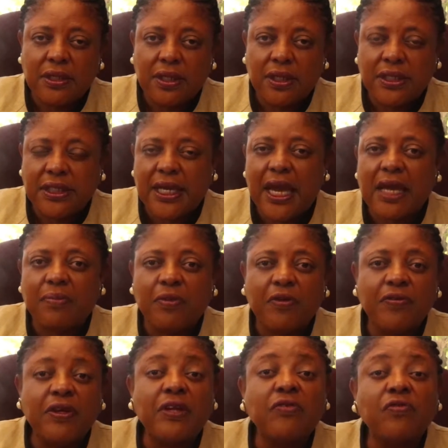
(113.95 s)
a type
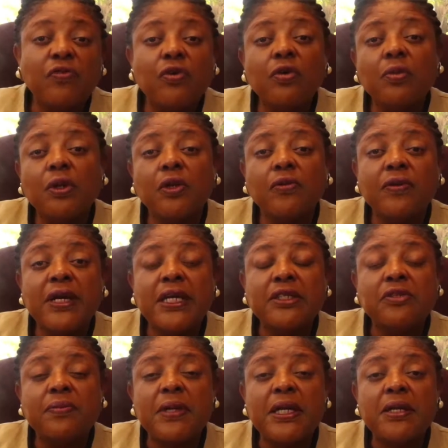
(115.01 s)
of informal
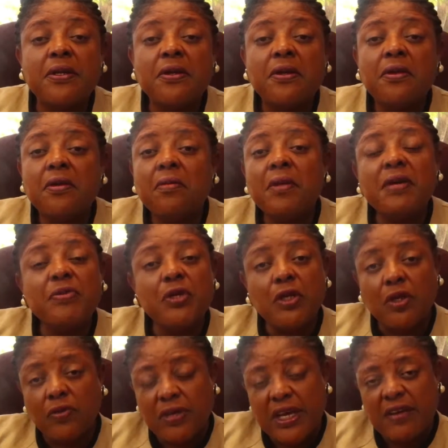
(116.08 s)
arrangement, maybe you
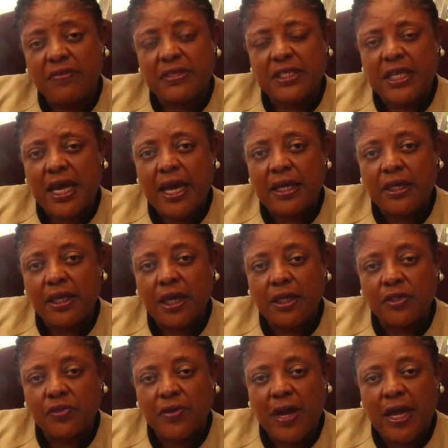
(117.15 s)
don't have a signed
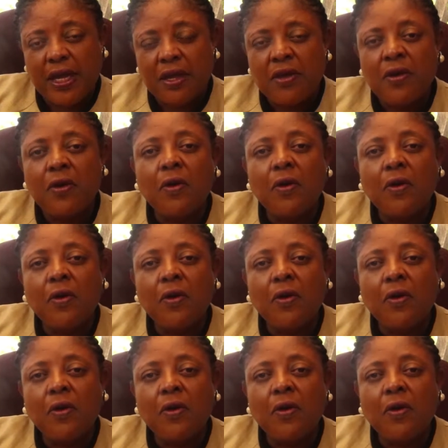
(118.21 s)
contract,